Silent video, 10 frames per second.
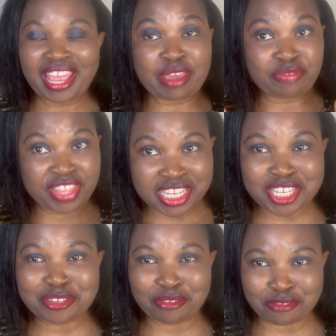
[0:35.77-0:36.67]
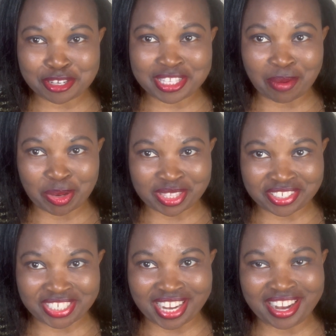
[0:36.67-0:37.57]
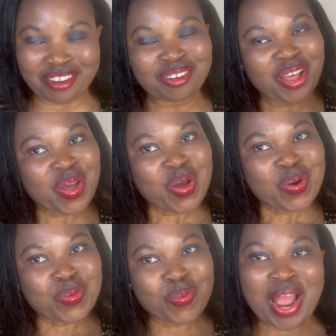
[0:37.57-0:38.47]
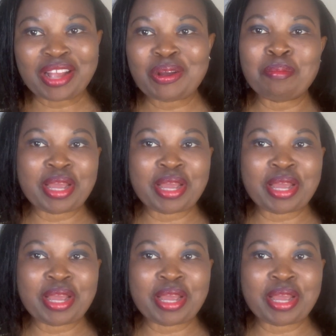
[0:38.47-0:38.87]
If this is your first time on this channel, welcome.